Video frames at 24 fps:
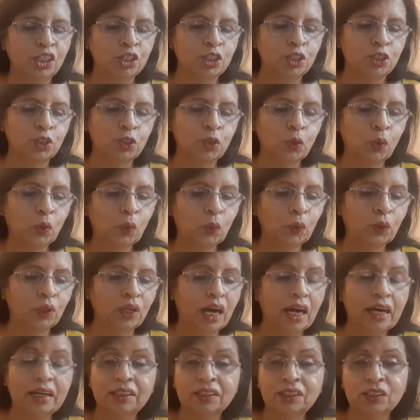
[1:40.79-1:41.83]
So
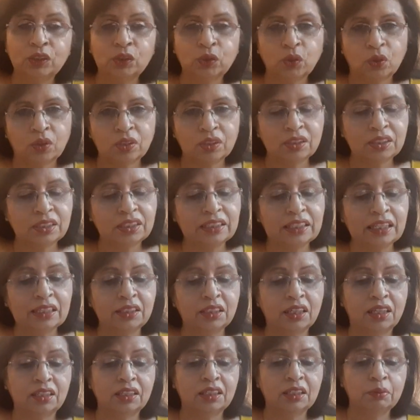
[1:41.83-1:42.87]
Aristotle said,
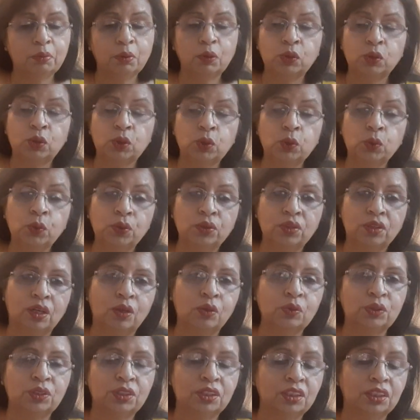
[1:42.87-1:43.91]
I think about
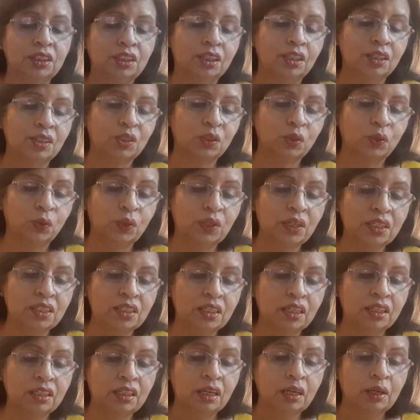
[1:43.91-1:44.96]
2000 years ago, he
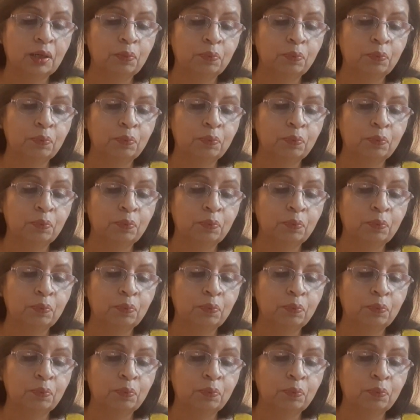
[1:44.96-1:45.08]
said,